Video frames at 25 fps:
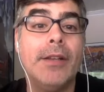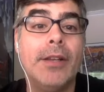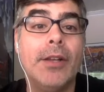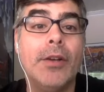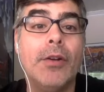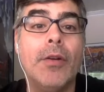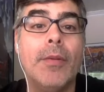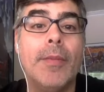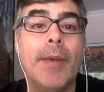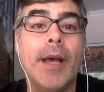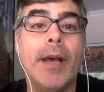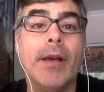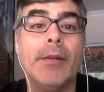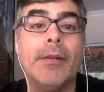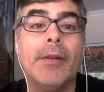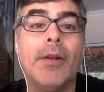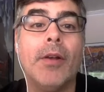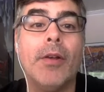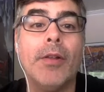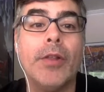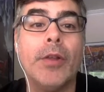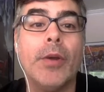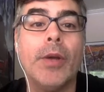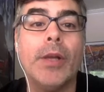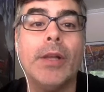know about,
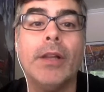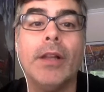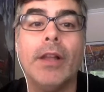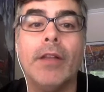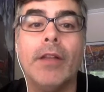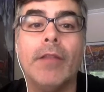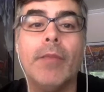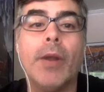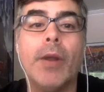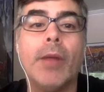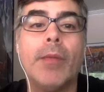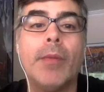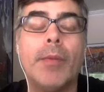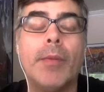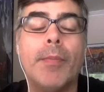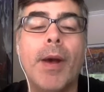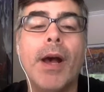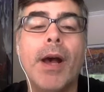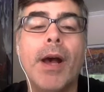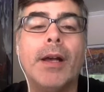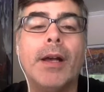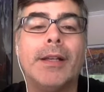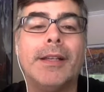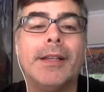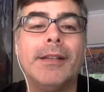although I love Barbara
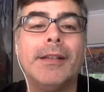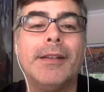Bach.